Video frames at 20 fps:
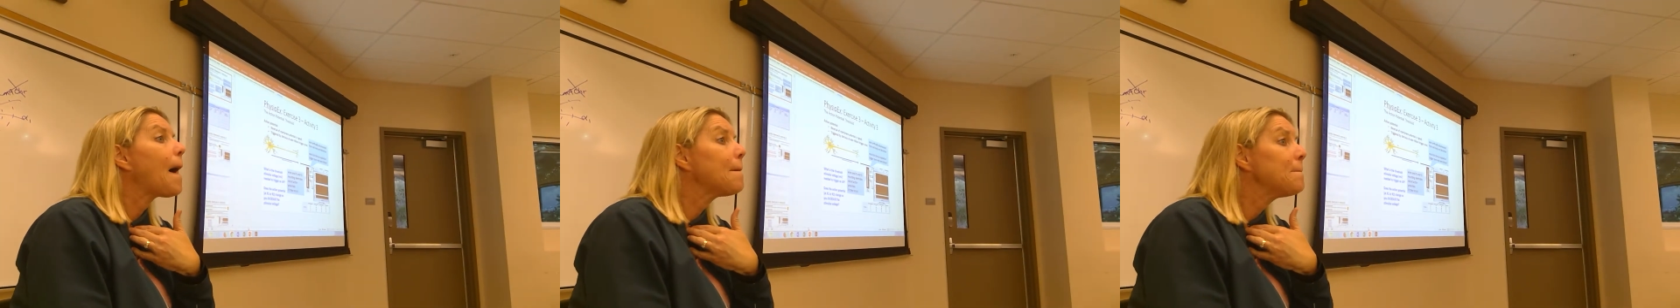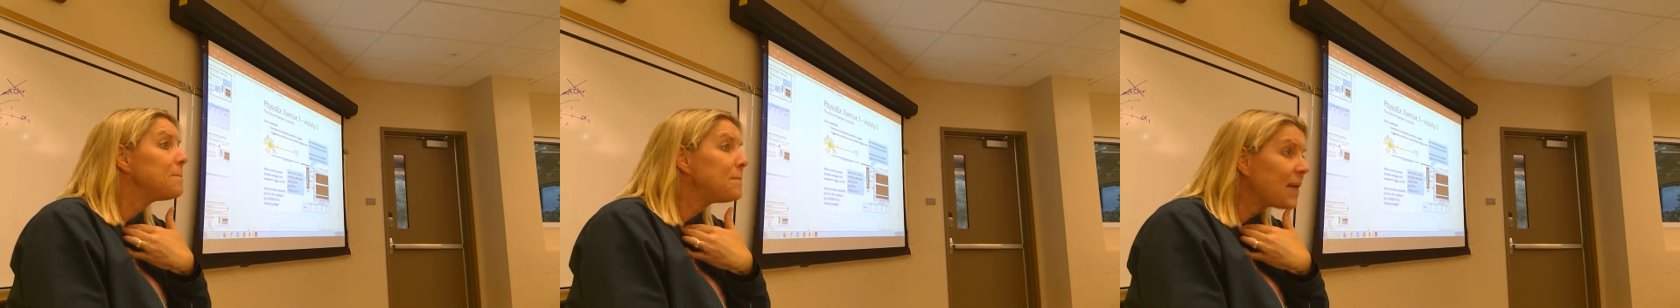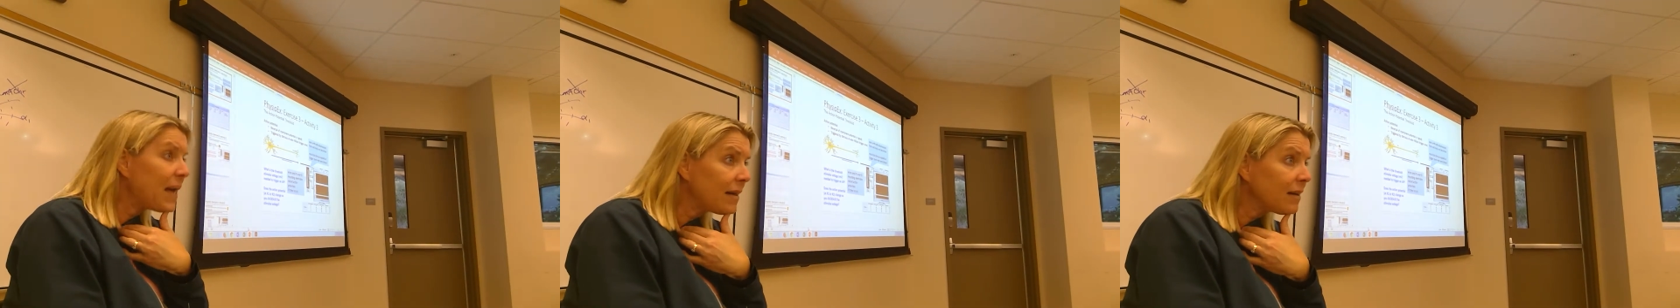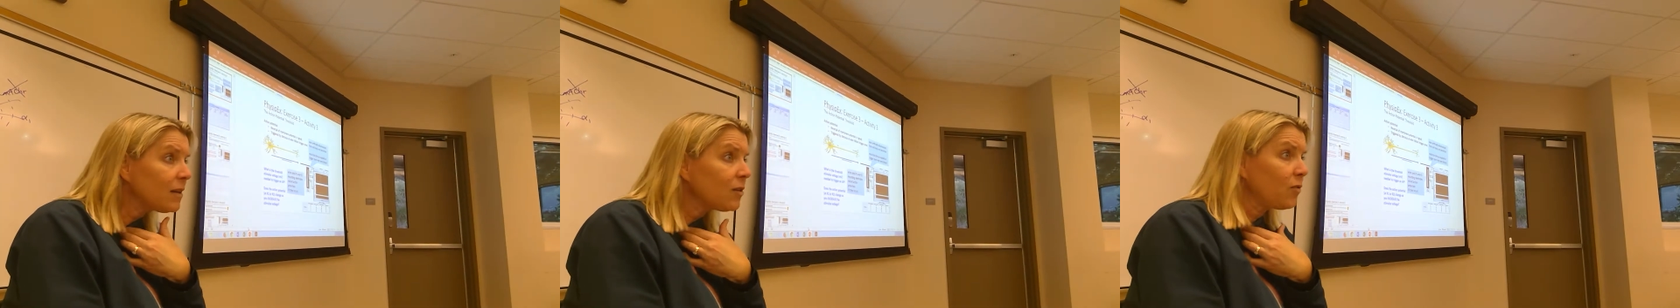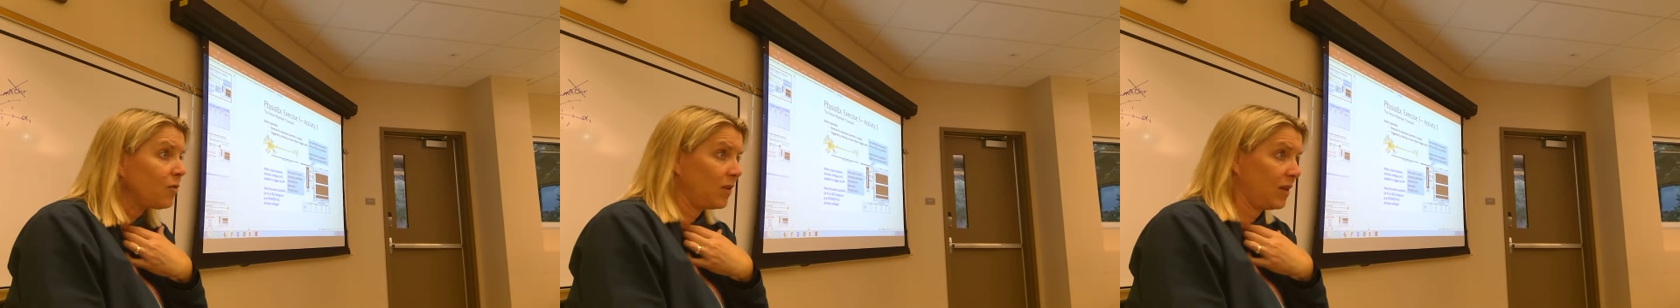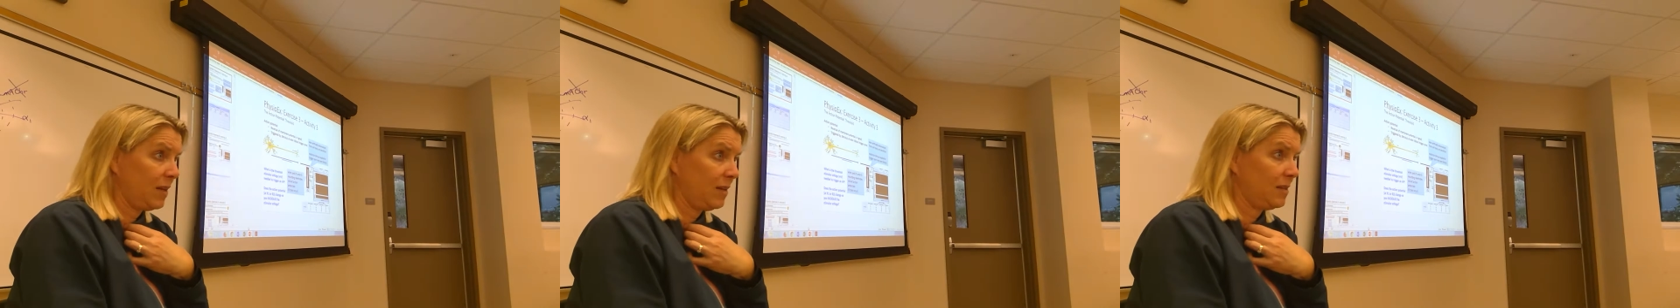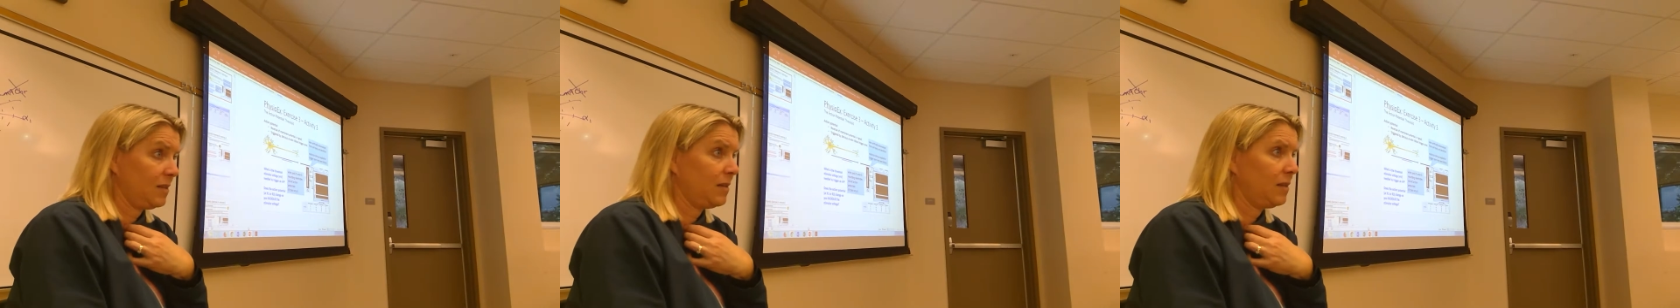
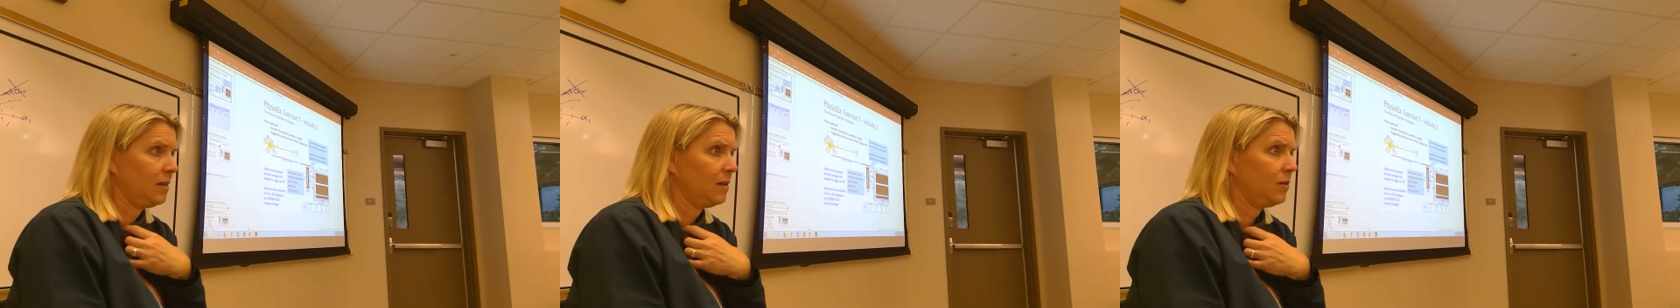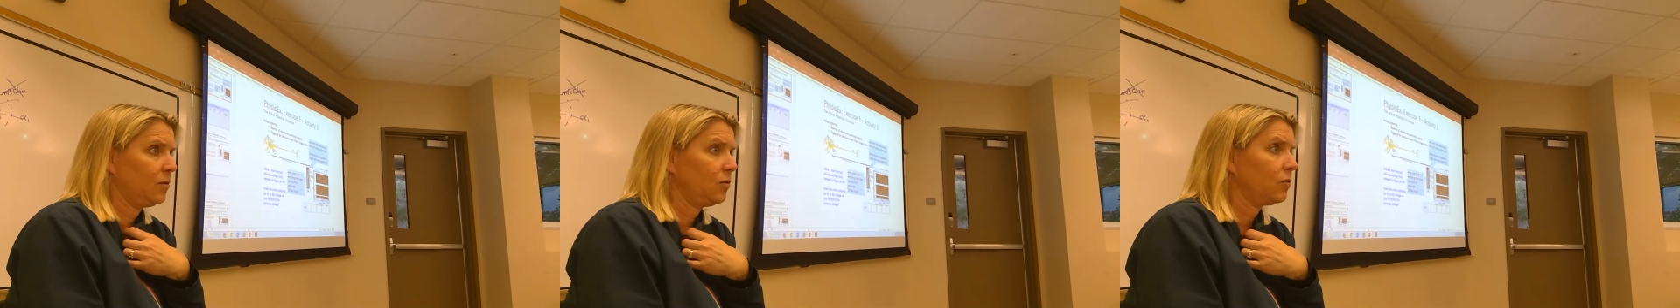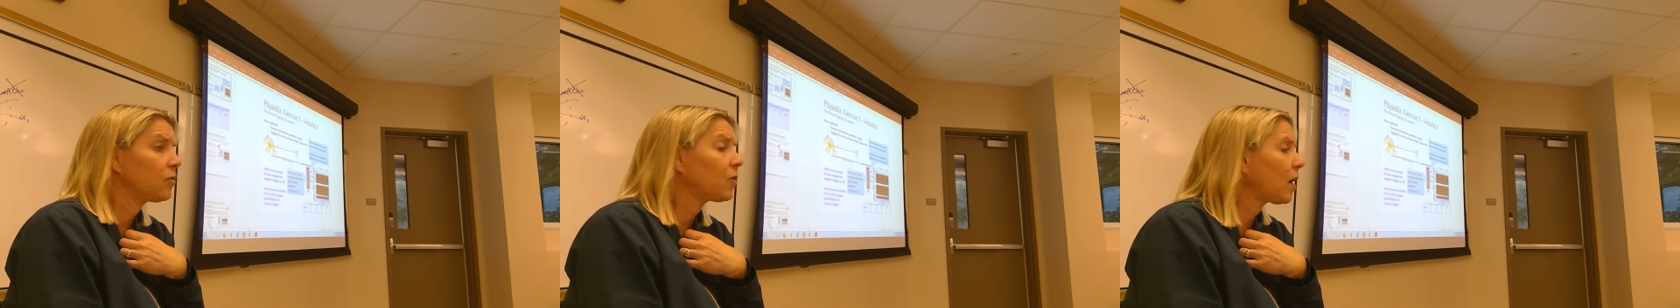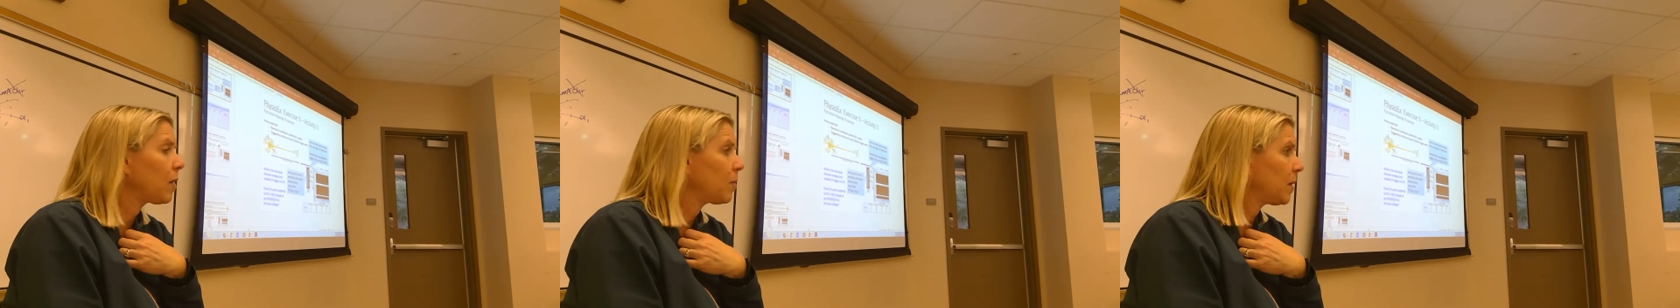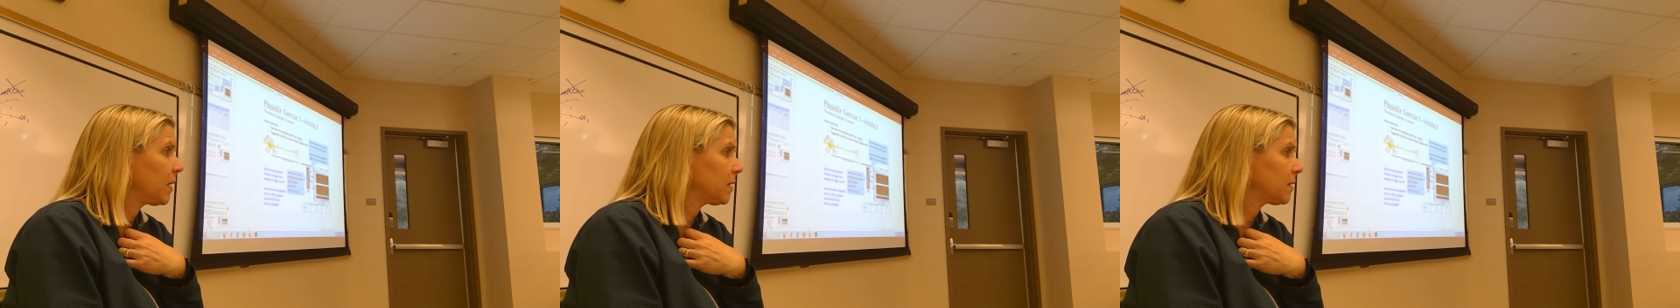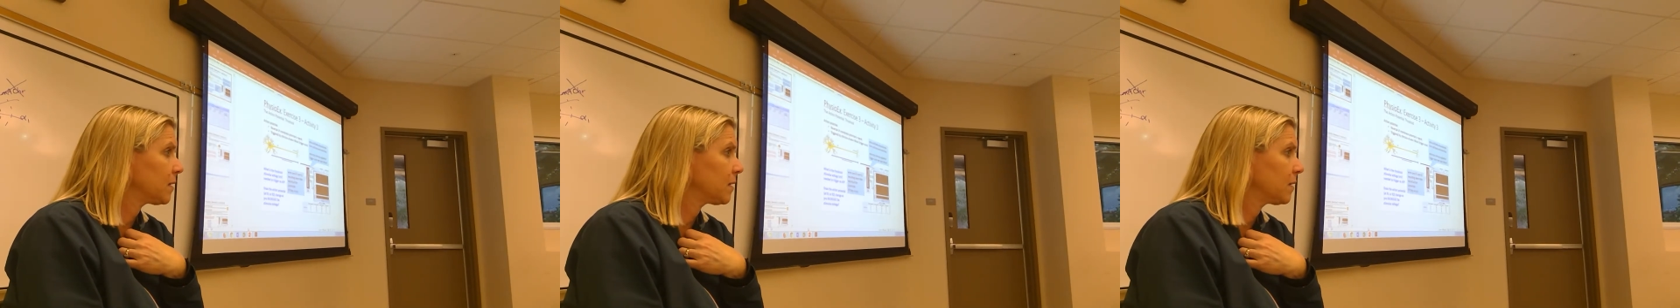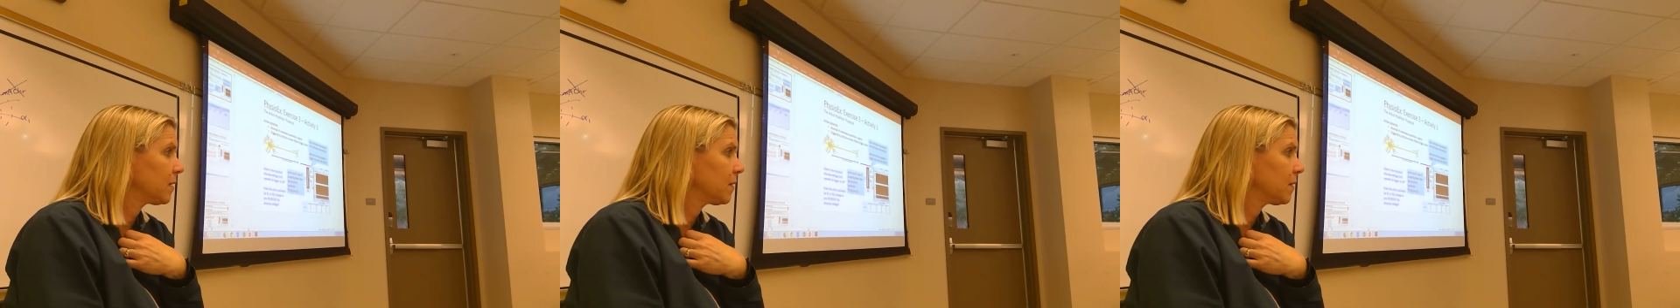benefit from it.